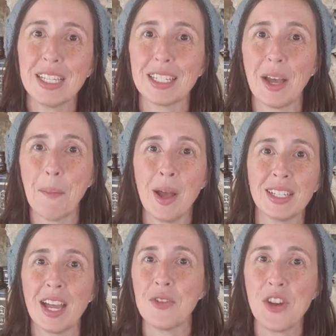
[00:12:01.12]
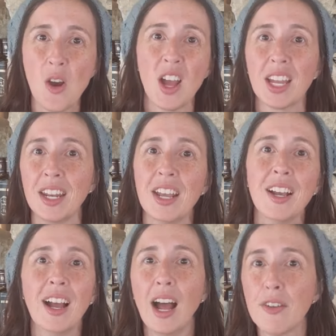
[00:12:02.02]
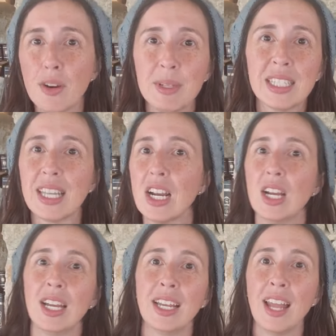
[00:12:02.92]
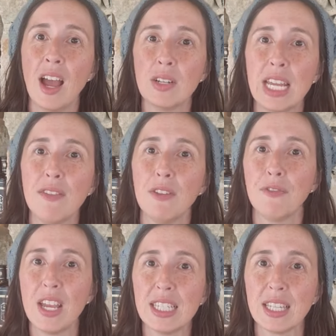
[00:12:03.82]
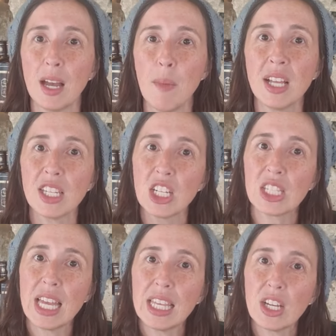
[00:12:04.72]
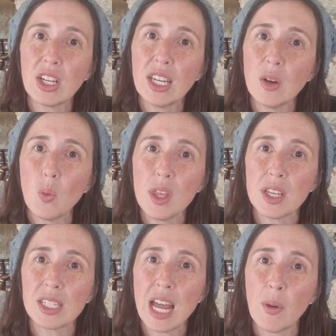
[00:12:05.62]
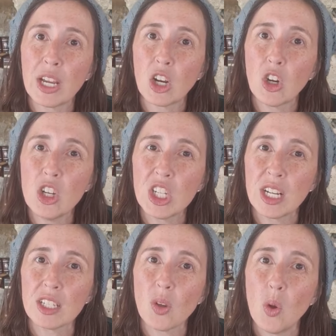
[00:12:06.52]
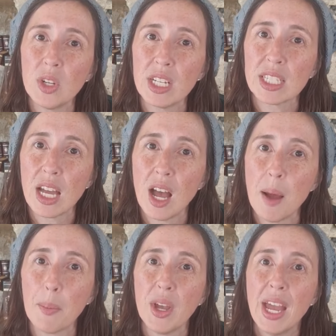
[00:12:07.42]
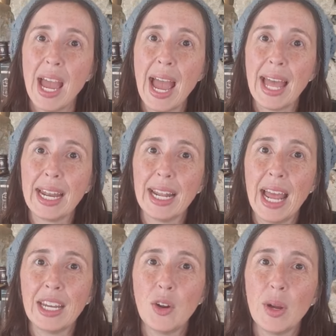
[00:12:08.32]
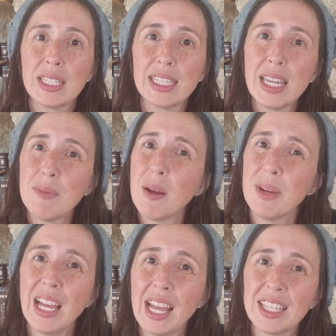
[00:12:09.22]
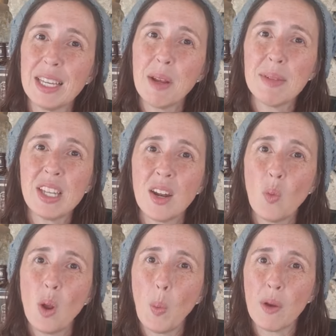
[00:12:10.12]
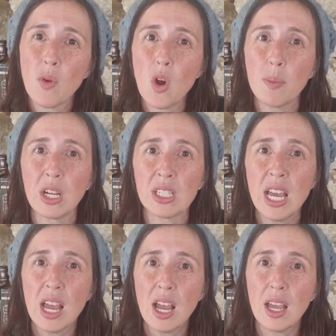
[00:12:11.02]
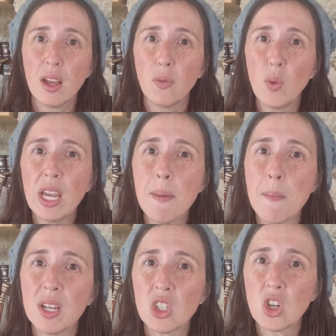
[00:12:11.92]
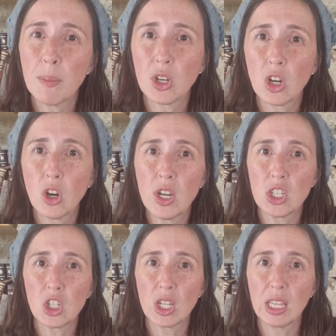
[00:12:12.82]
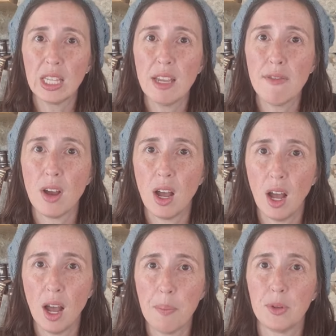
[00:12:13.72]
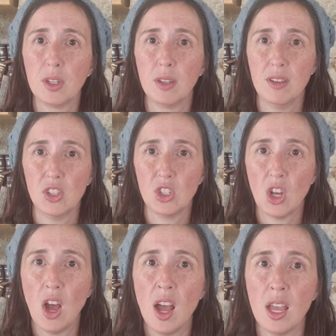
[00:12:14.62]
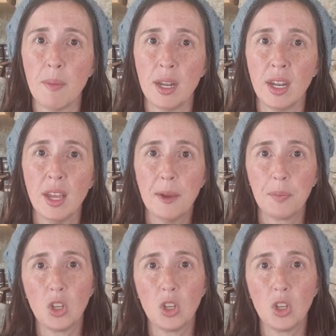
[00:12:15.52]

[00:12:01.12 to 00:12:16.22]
faced Hamas, how Noah and Avram and Sarah and how David faced the Hamas. And it's like they're here with us now, encouraging us, holding us up. At the same time, it's not a one-way road, because if we can muster up the courage to live up to this time, and